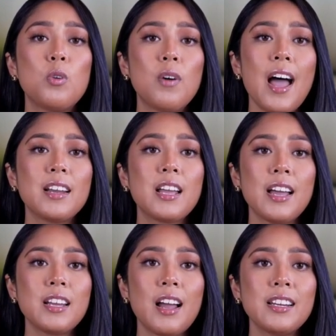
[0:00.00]
At
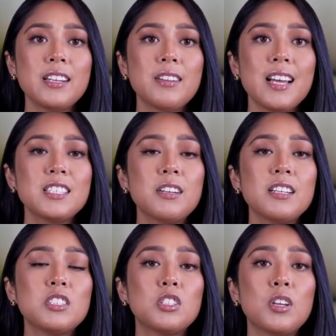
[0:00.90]
K9
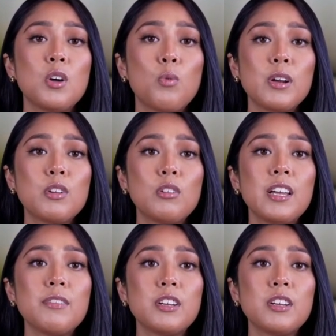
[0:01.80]
Investments, we believe